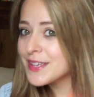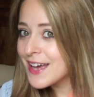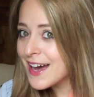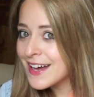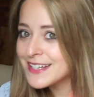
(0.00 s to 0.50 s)

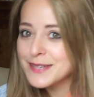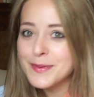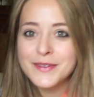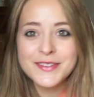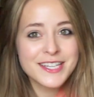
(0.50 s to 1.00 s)
yeah, it's a
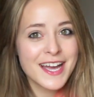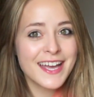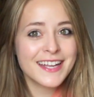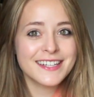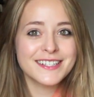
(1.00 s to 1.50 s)
bit of a
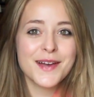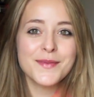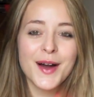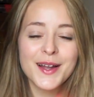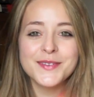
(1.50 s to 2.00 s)
change.
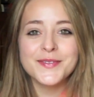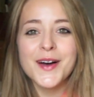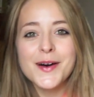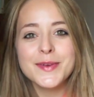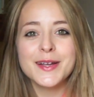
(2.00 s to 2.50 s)
I'm kind
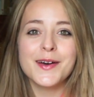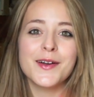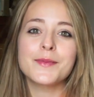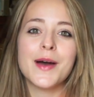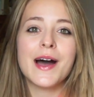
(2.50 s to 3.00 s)
of umming and
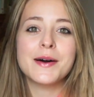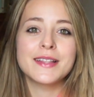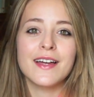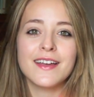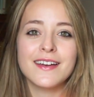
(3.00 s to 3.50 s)
ahhing about how
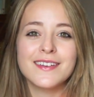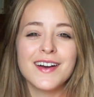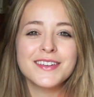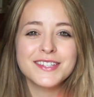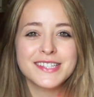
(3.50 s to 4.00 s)
I like it. I'm
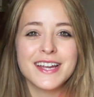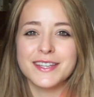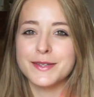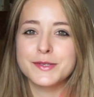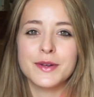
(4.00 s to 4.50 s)
kind of just
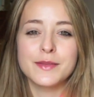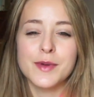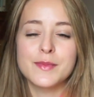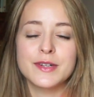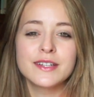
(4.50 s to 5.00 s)
getting used to it at the
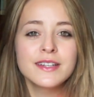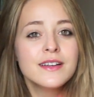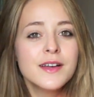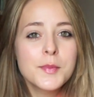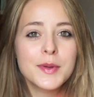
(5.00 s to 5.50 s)
moment.
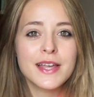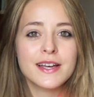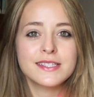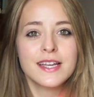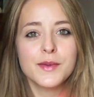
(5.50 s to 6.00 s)
But
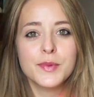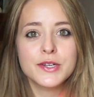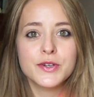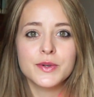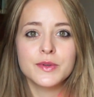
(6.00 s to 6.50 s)
like I said, I'm
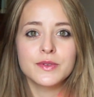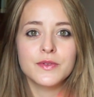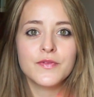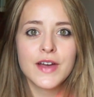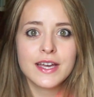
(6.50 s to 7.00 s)
pretty sure it
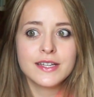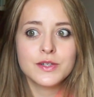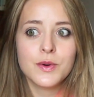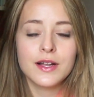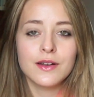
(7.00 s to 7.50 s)
will
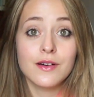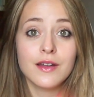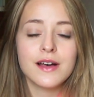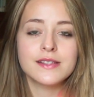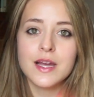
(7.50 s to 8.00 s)
fade quite a
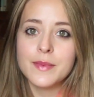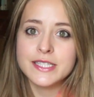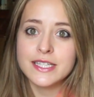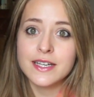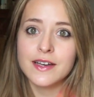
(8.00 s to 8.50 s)
lot. Last time
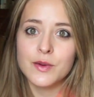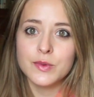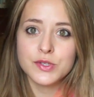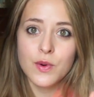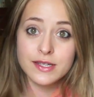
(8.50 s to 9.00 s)
I did it, it
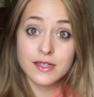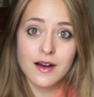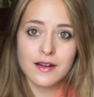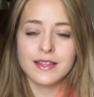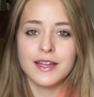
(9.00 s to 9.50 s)
was quite
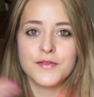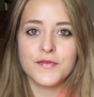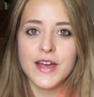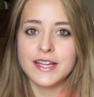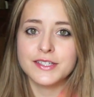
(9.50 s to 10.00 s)
dark and then it
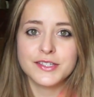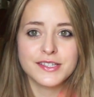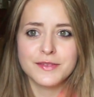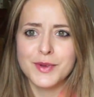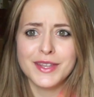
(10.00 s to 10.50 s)
fades
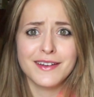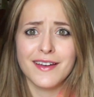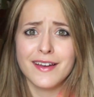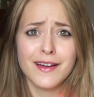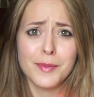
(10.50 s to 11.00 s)
just within
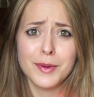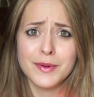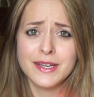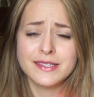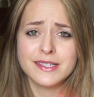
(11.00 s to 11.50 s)
like a couple
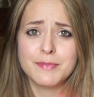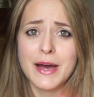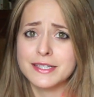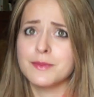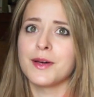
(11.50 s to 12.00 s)
of weeks. It's
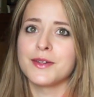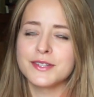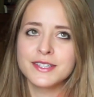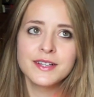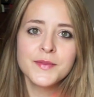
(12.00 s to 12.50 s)
back to
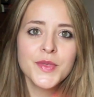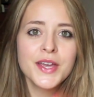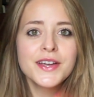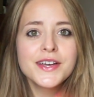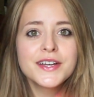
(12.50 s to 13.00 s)
blonde.
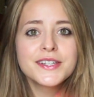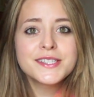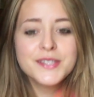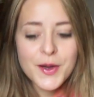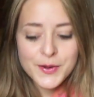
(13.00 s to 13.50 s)

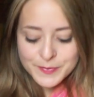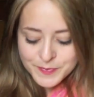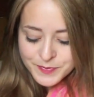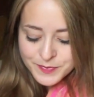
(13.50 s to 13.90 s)
So,